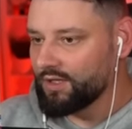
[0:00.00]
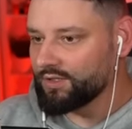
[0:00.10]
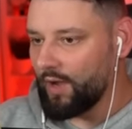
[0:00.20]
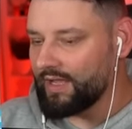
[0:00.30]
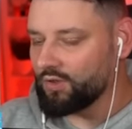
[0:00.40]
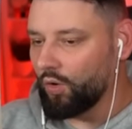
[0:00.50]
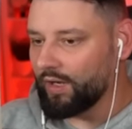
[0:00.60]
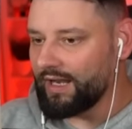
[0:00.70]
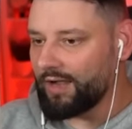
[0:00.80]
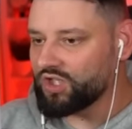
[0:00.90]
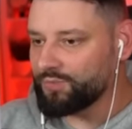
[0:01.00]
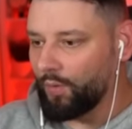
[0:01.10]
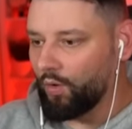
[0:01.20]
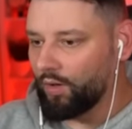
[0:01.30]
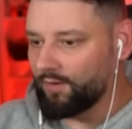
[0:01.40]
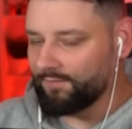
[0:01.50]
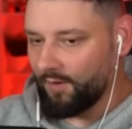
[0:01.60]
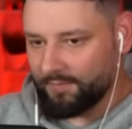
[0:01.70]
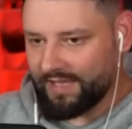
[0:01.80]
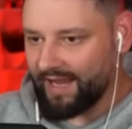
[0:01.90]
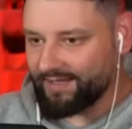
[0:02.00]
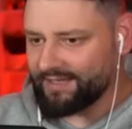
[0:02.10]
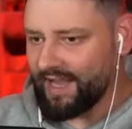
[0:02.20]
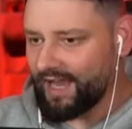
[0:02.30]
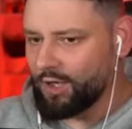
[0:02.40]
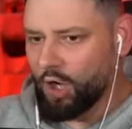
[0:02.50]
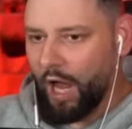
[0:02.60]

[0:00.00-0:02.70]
So it's all going to now spawn from gate 10.